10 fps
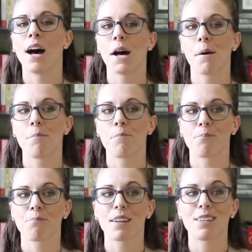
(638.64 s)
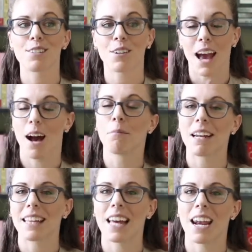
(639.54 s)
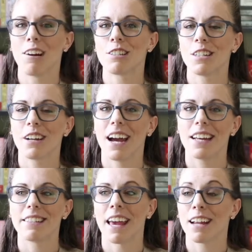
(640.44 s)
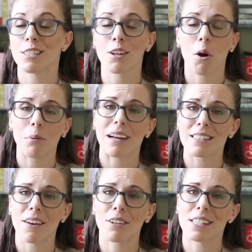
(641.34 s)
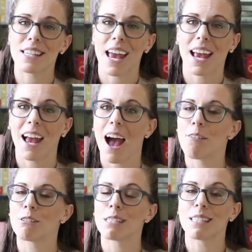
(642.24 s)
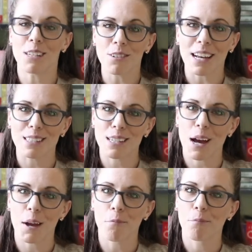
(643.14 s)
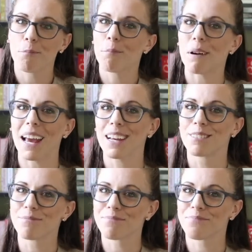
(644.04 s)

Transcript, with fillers: Um, so yeah, I'm going to get that out to you guys, and I just hope you guys have a good day. I will see you next time. Bye.